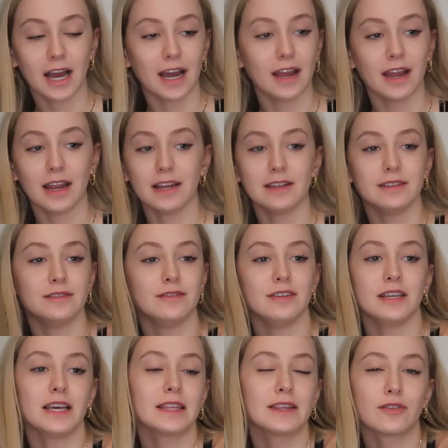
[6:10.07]
I
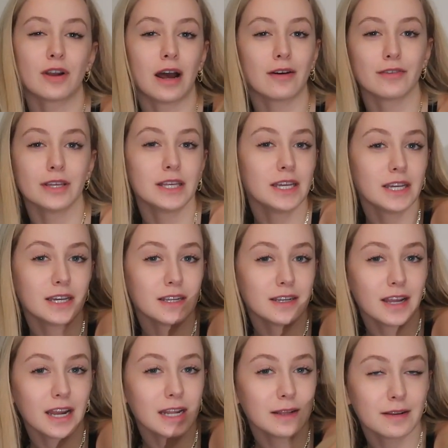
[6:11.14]
feel like they're not really in
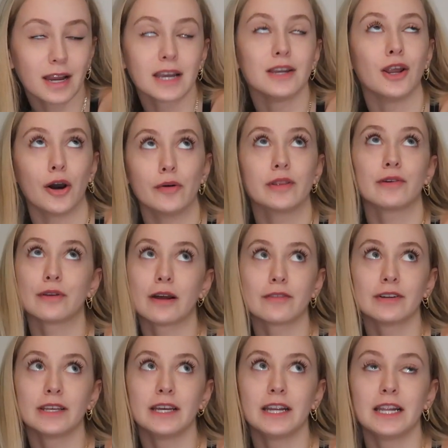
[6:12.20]
any, I know they're not
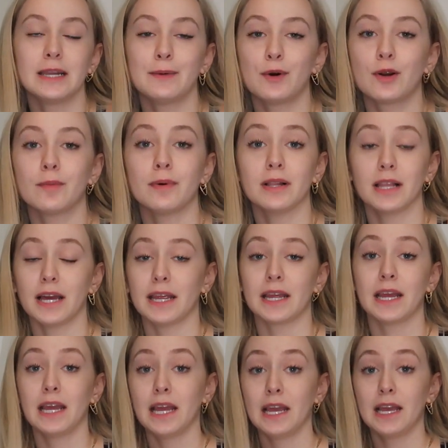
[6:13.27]
really in anymore, but like
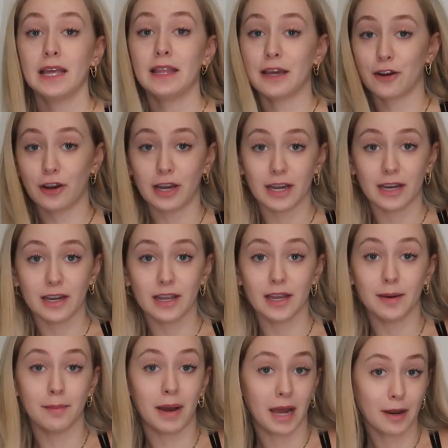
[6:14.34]
they're
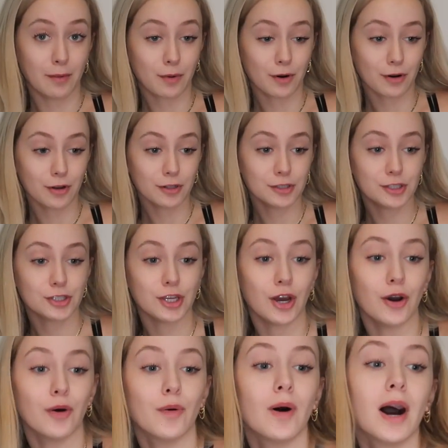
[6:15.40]
in my world,
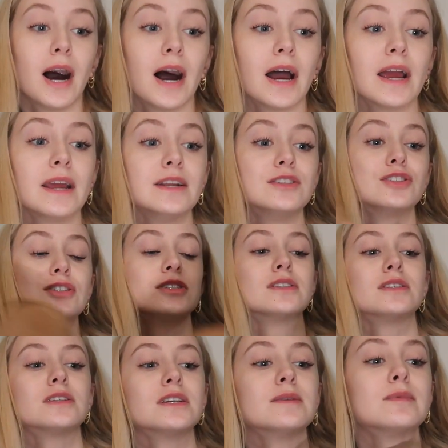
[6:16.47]
so I
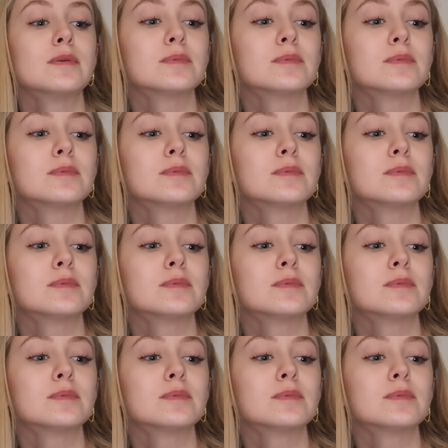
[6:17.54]
just am